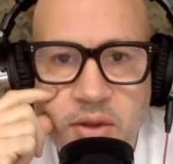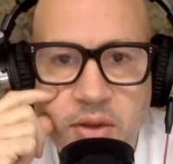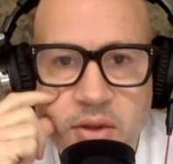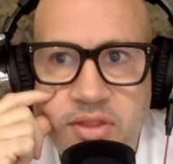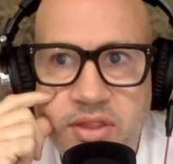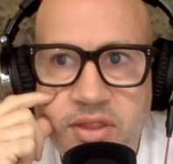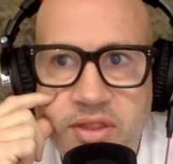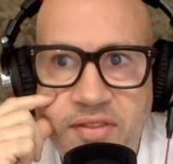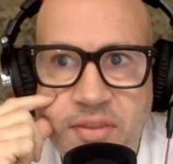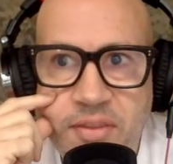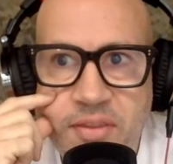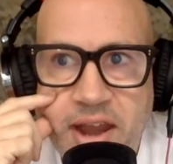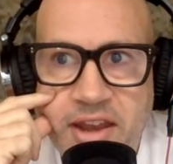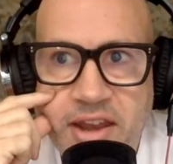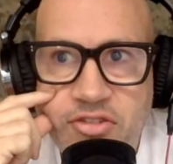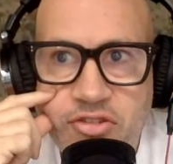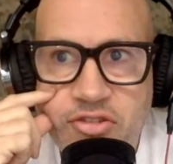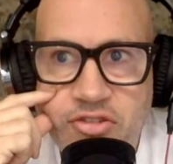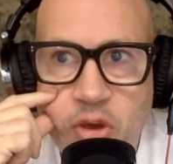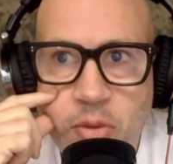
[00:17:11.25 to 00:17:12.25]
you know, and the, and
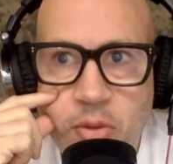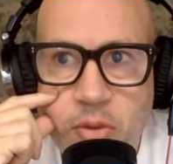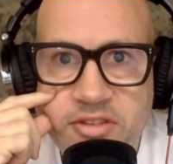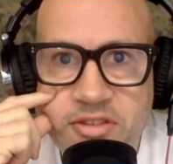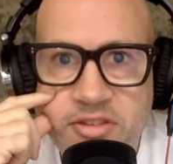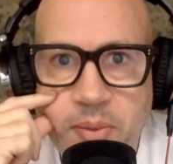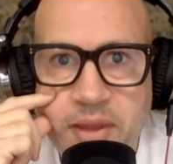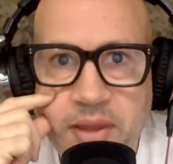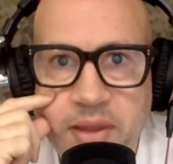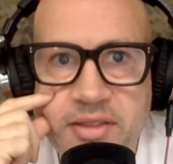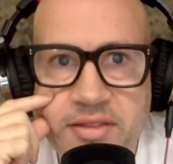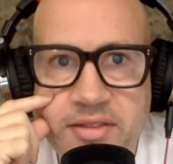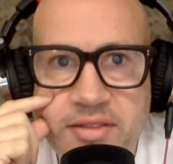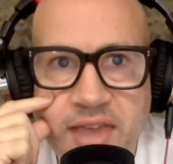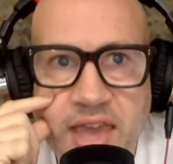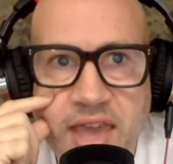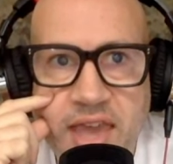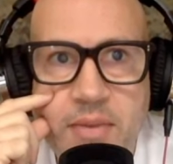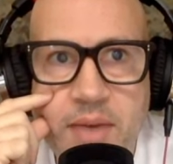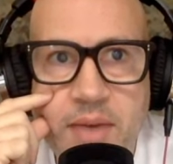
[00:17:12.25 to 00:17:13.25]
the manager's job is to pick
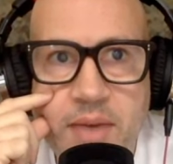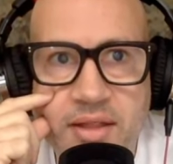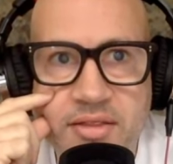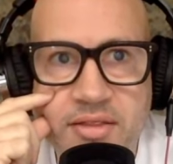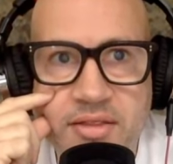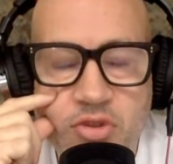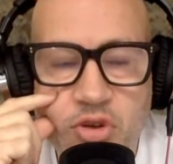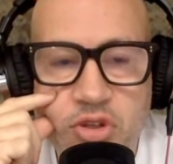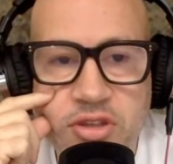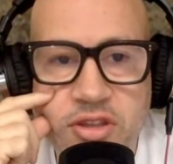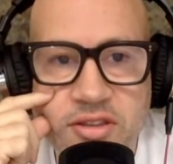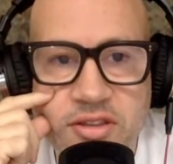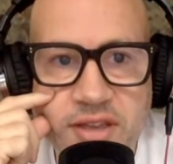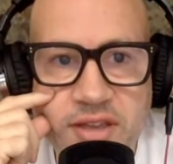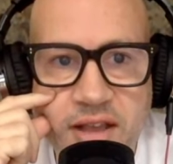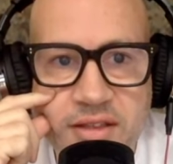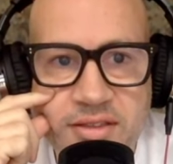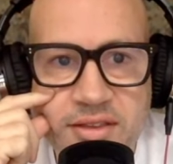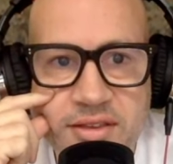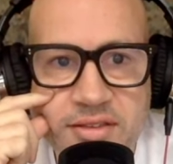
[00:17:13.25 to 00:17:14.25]
the team and
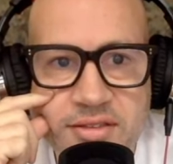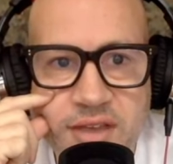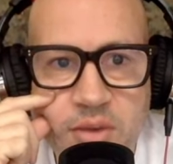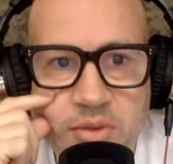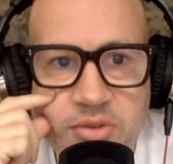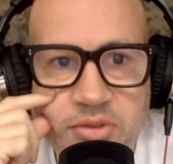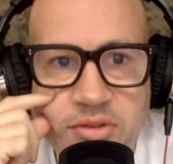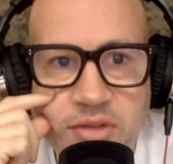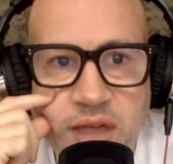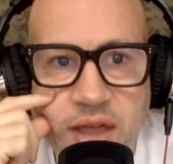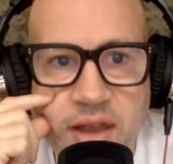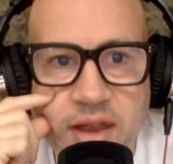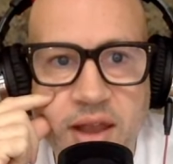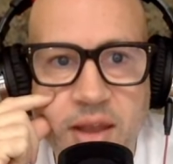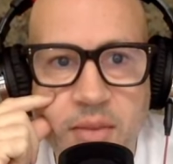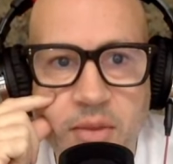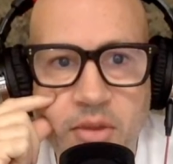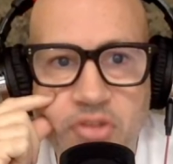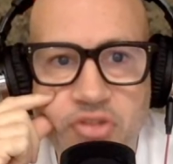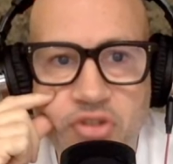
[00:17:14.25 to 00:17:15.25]
sort the tactics out.
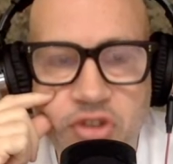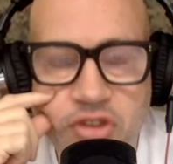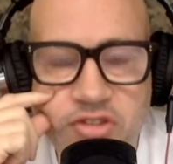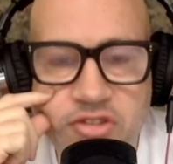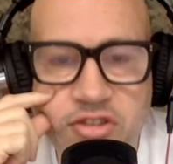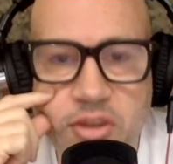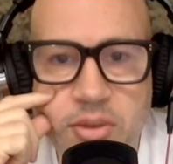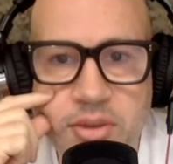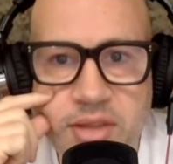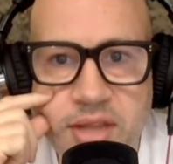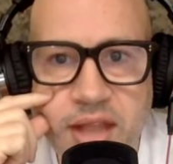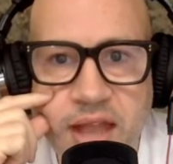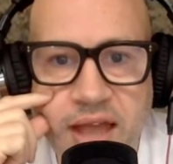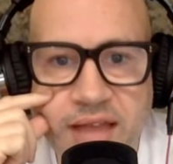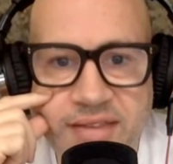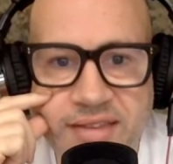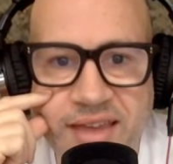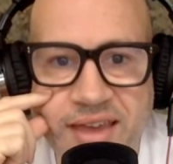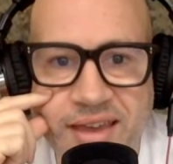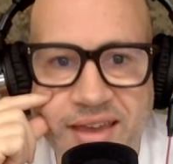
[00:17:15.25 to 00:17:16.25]
And I'm not sure he's doing
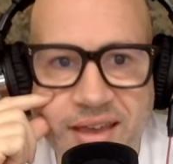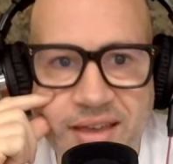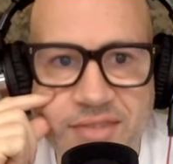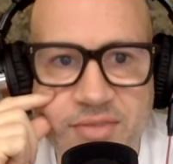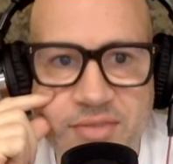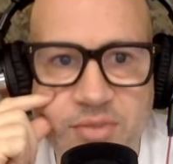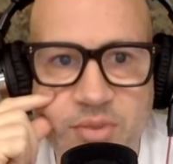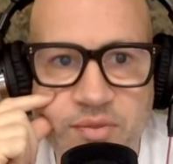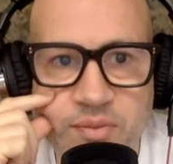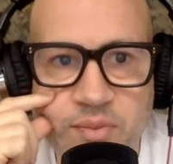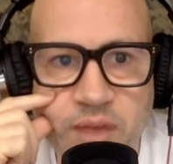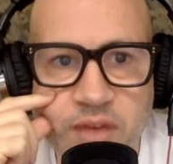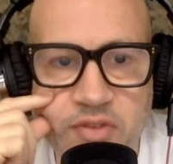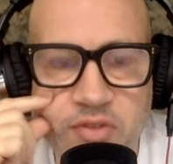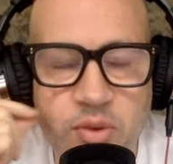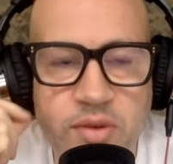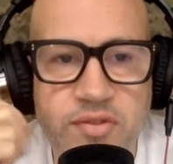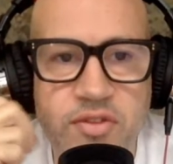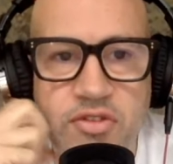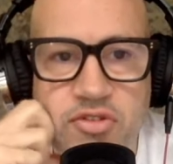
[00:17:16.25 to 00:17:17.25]
the latter, as we've
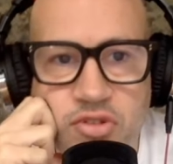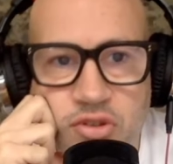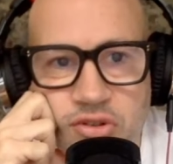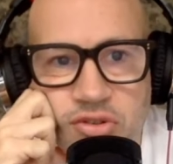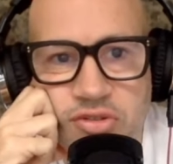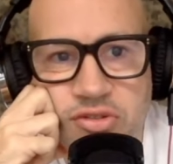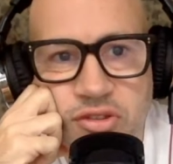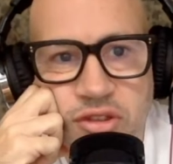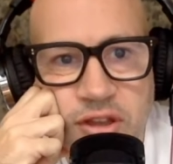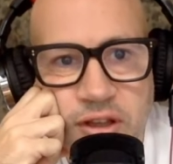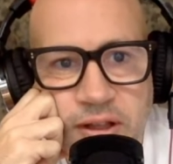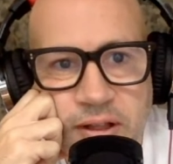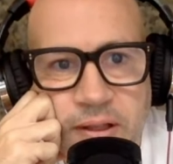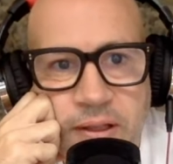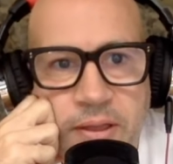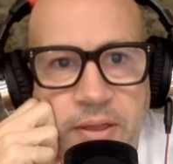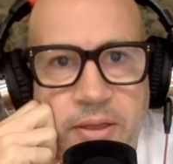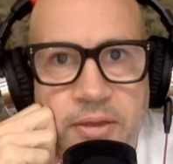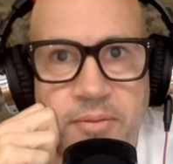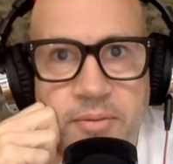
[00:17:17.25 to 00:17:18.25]
as we've discussed.
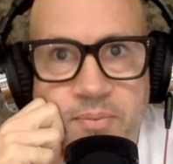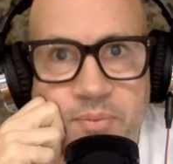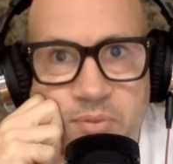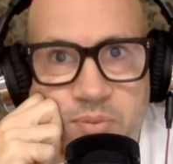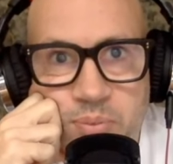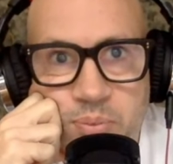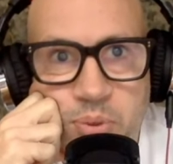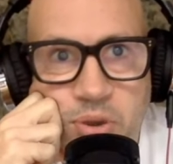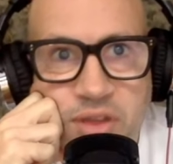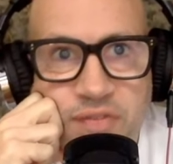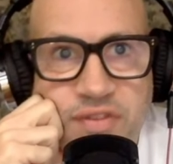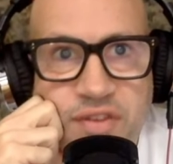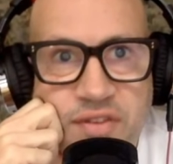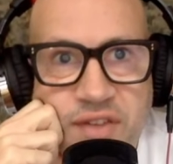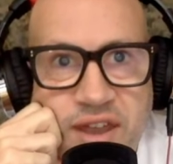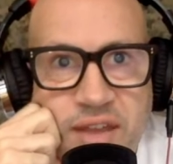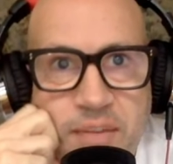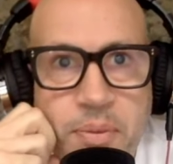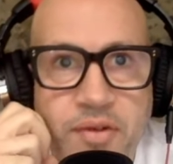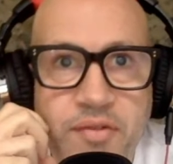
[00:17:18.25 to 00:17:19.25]
Mm. But
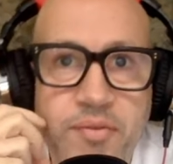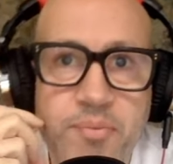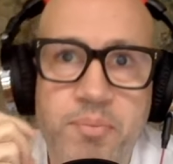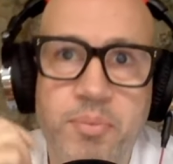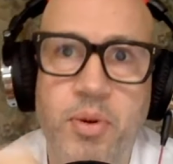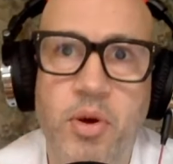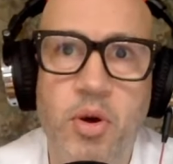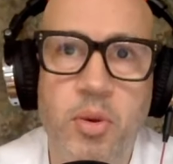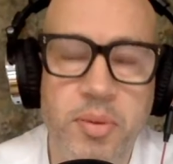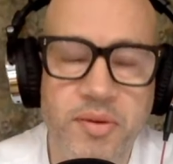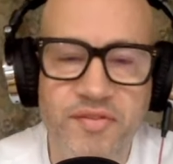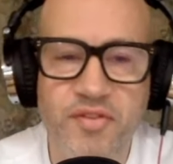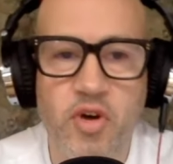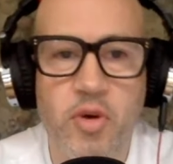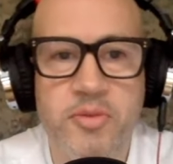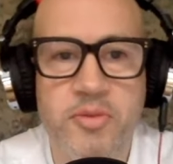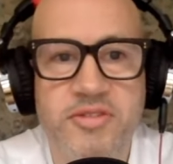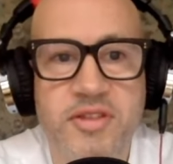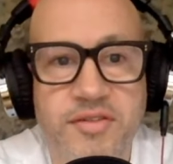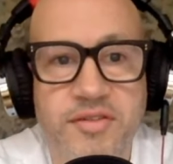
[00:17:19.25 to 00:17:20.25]
if you've had a poor
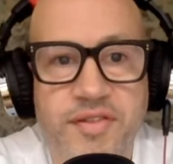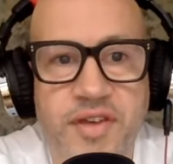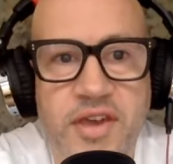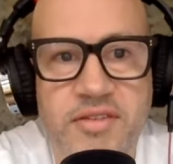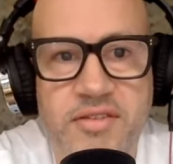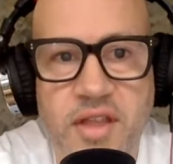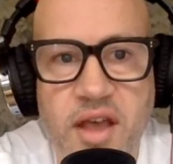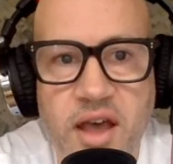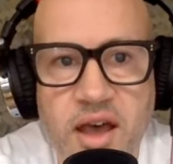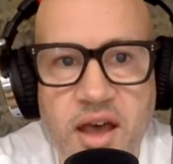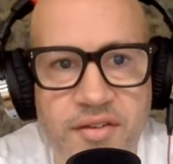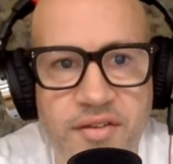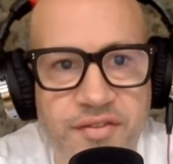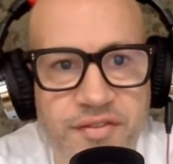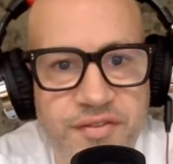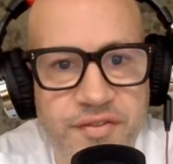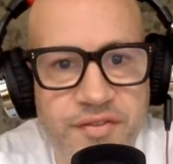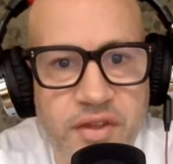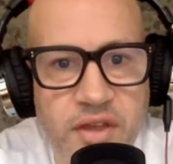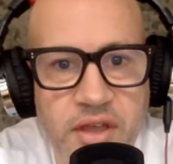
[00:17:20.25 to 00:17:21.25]
performance in the first
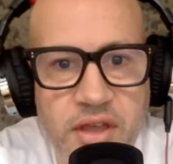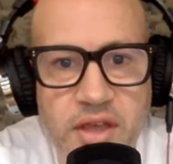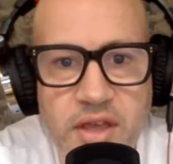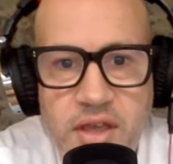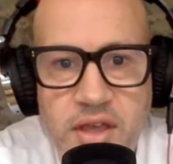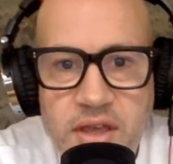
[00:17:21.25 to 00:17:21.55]
half,